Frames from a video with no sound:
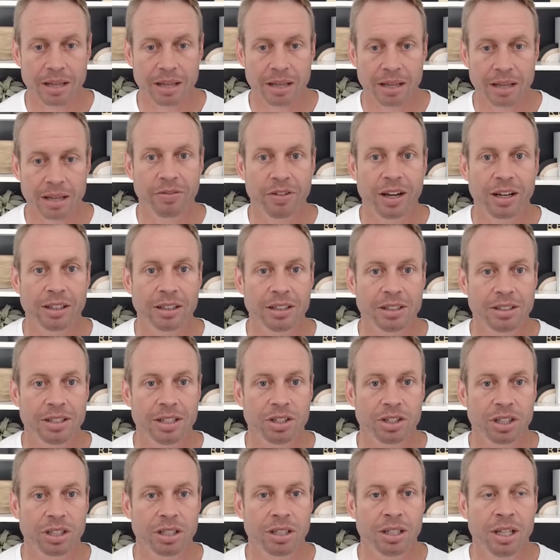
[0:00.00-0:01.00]
my final
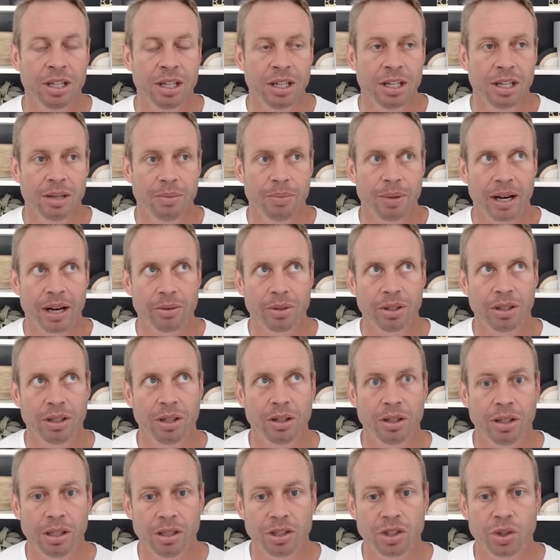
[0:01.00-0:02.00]
decision, but I really
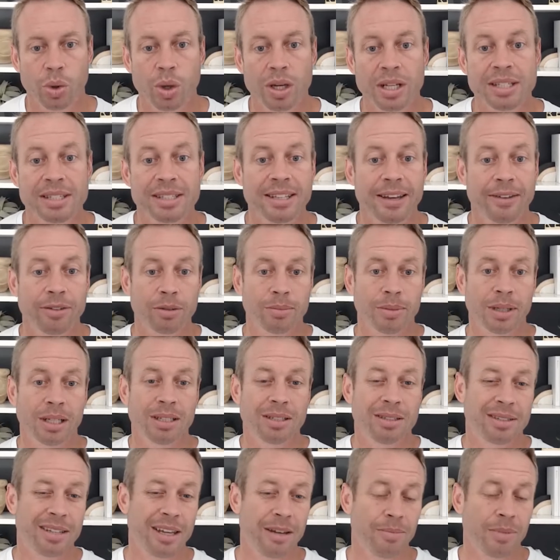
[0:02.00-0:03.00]
only joined
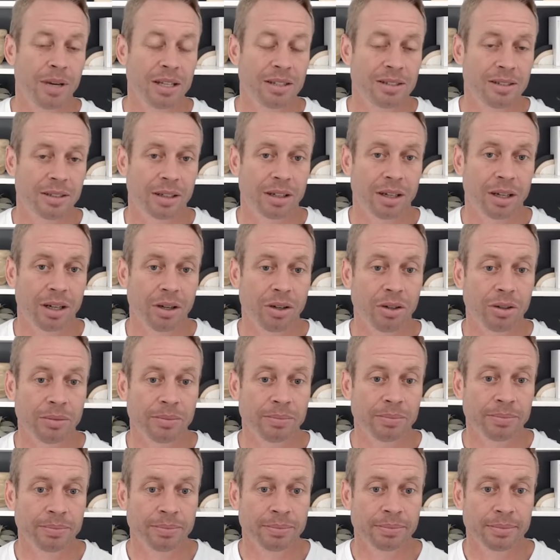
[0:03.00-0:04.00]
8 months
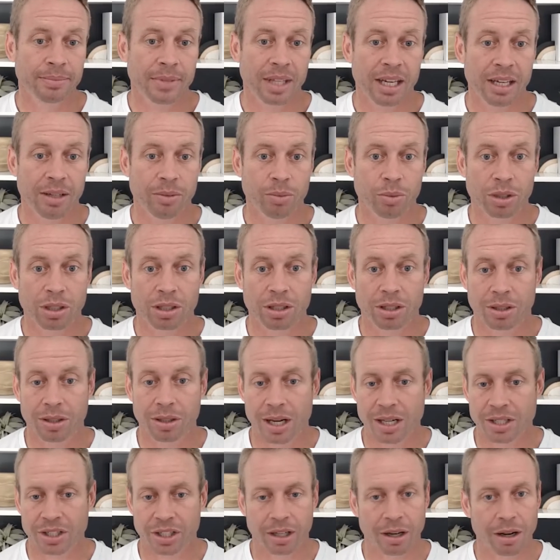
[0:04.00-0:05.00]
ago, and we're
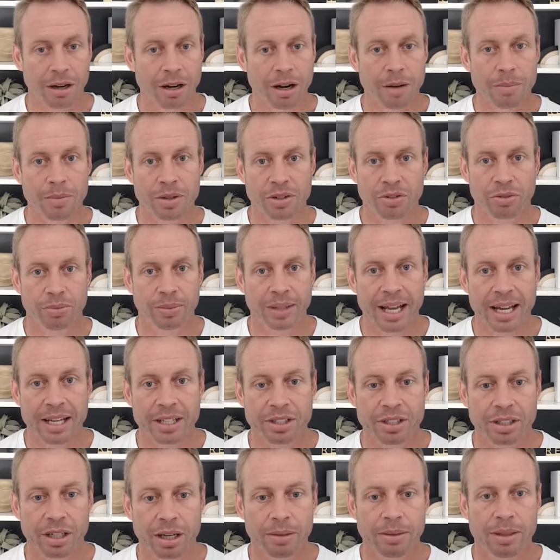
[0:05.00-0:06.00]
crushing our numbers from
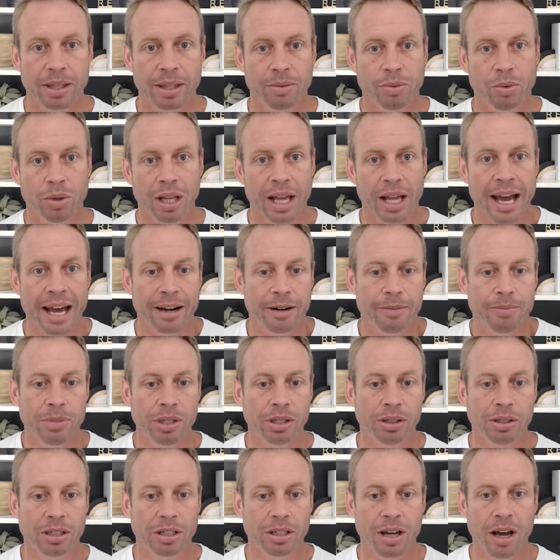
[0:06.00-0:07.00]
last year. I think we'll add $1
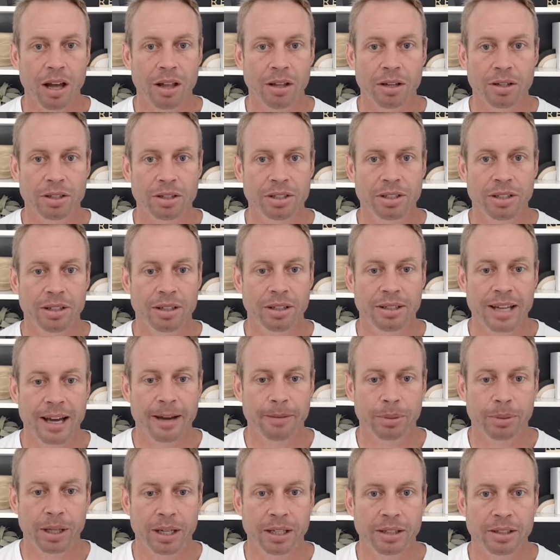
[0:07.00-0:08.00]
million to the
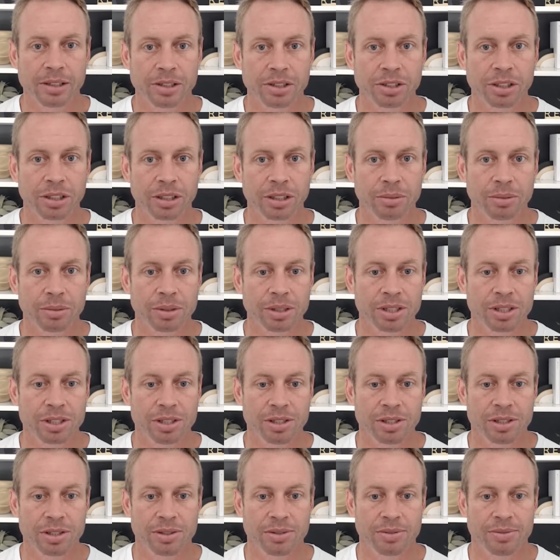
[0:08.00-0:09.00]
top line this year, which
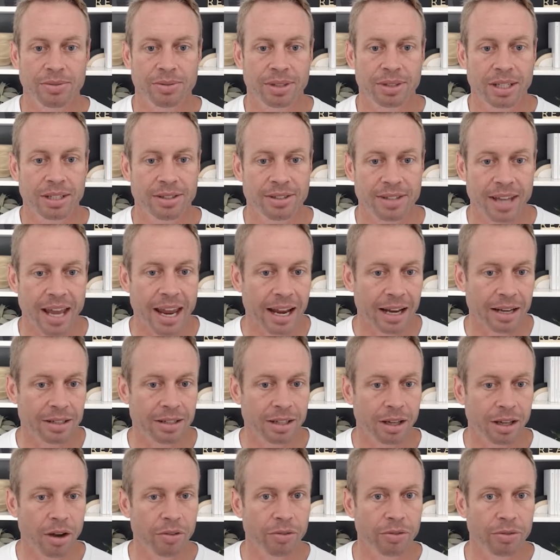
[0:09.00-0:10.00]
is insane.
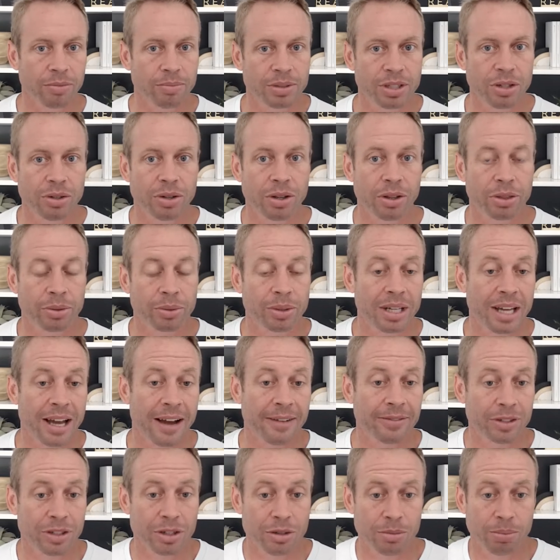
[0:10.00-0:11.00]
To go from 2 to 3
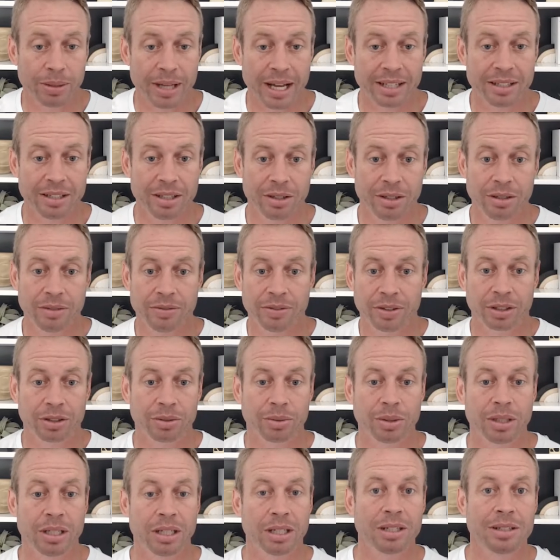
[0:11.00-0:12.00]
after you plateaued for
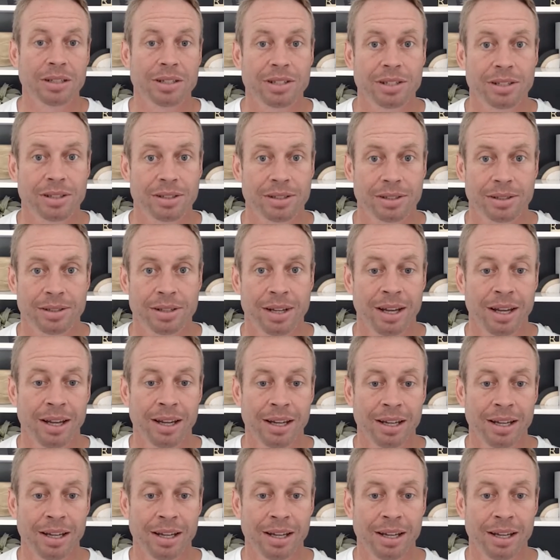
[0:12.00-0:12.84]
3 years is,